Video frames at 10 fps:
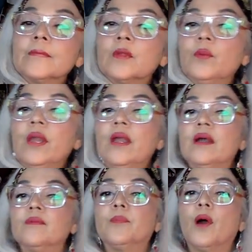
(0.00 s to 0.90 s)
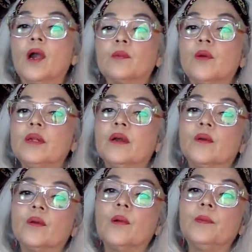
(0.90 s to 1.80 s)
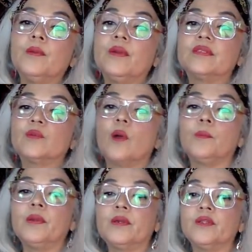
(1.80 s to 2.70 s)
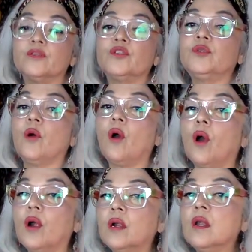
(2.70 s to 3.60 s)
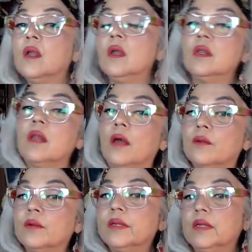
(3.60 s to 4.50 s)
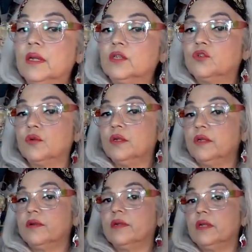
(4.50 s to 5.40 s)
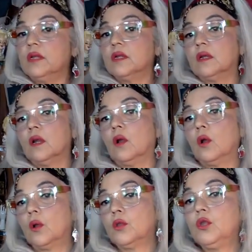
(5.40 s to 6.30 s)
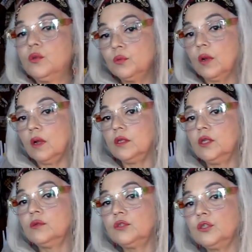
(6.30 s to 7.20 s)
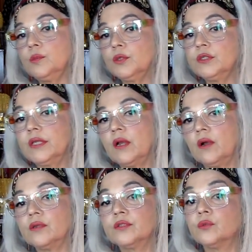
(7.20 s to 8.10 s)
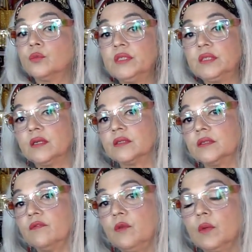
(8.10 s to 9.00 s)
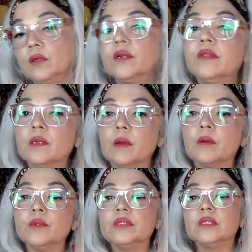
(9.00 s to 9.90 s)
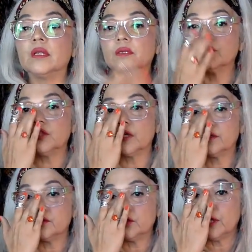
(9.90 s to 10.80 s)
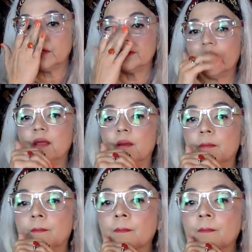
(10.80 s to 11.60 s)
We have Barb going on Grumpy. We have Swamp Picker. Those two are not only extraordinary you YouTubers, they also resell. So if you want to learn anything about reselling, go check their channels out.